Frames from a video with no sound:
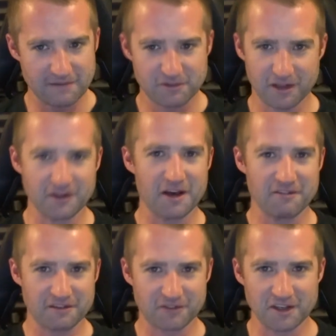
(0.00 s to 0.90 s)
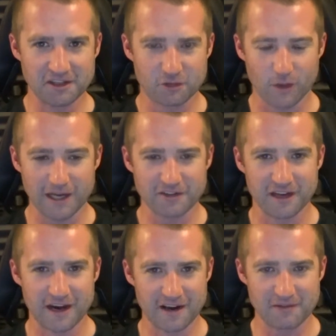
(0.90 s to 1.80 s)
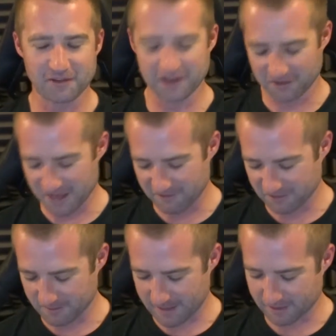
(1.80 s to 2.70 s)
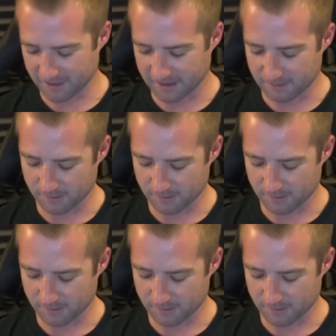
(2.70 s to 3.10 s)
I'm still nervous. I've done this twice now, and I'm still nervous about doing it.